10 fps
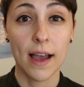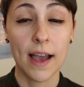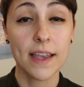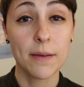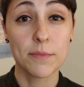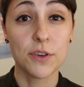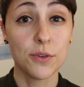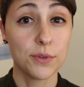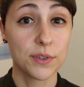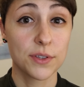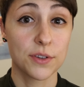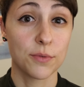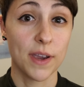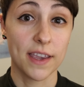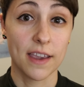I am used to
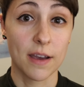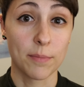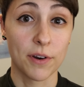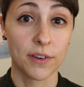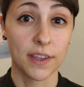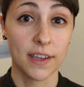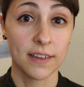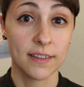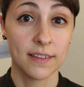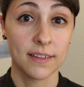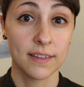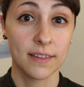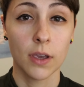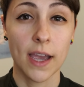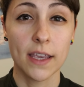waking up early.
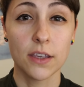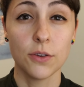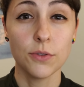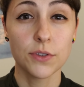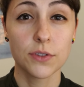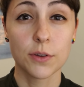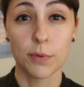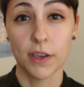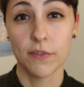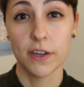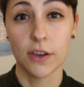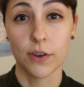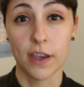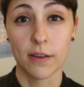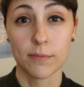I used to play video
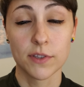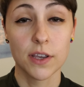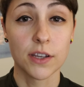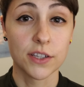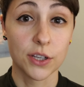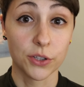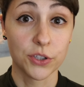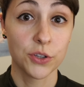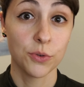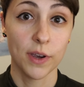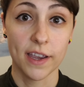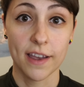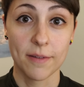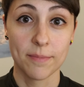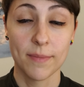games until 2
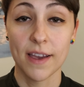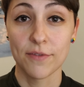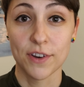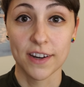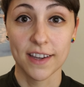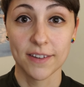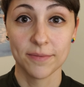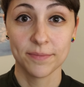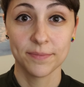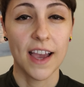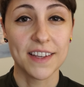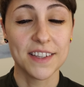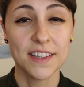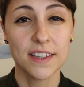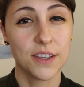a.m. every night. I
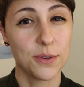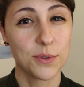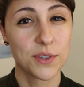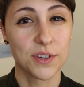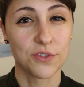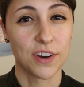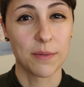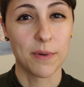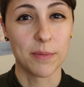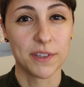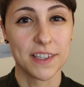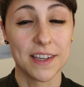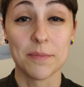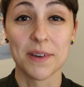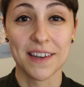didn't used to drink bubble
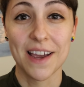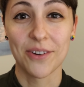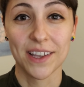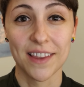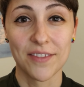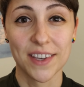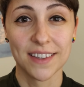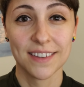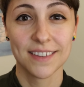tea, but now I love it.